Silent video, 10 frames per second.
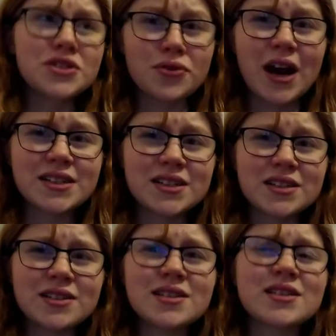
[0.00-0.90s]

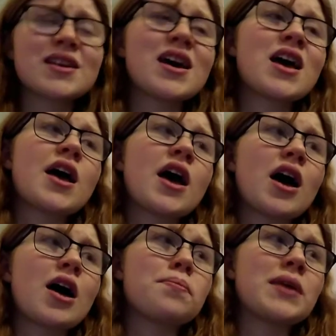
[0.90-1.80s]
directors,
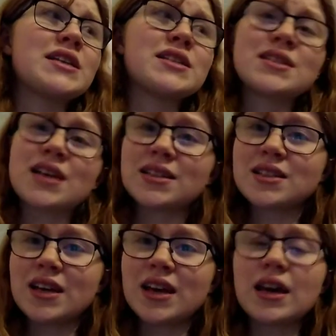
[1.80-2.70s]
Peter
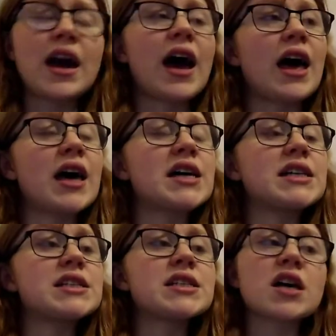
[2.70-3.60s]
Sadzi
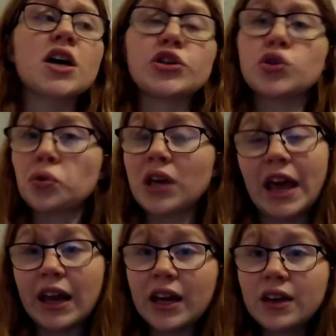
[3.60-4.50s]
and John
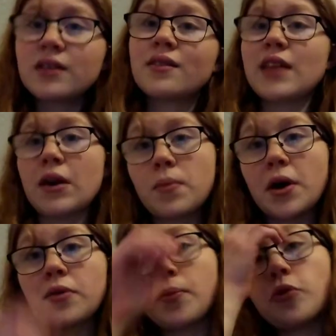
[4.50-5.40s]
Gilling, they were
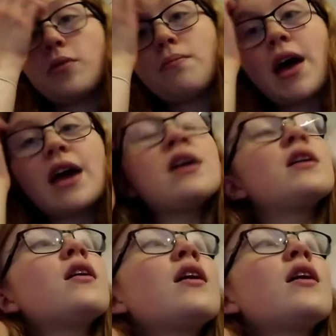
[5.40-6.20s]
both born in May.